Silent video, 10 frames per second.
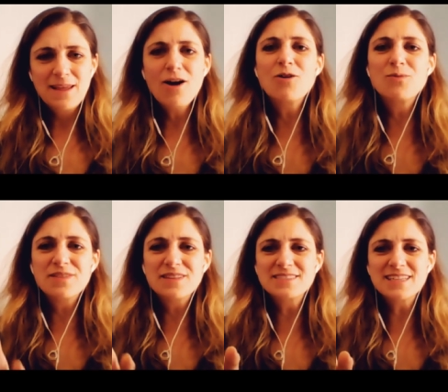Oh, well,
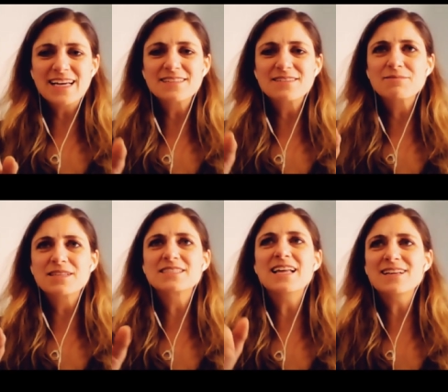
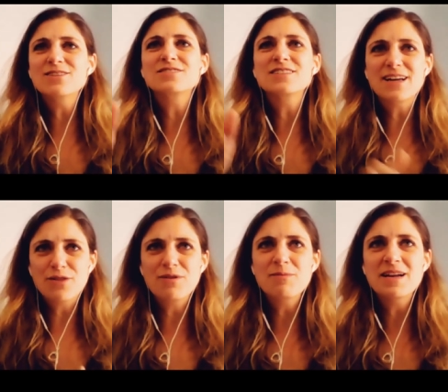this line looks like a
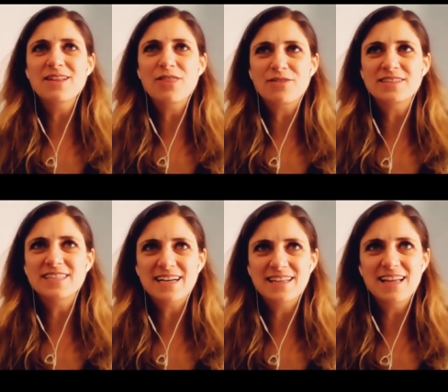3-minute and
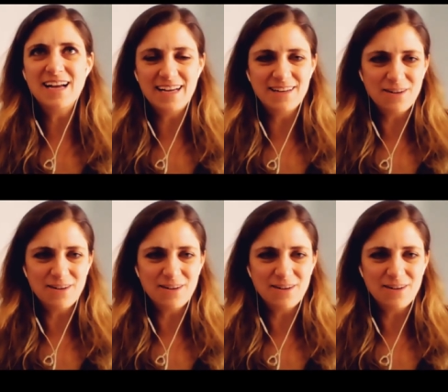30-second line.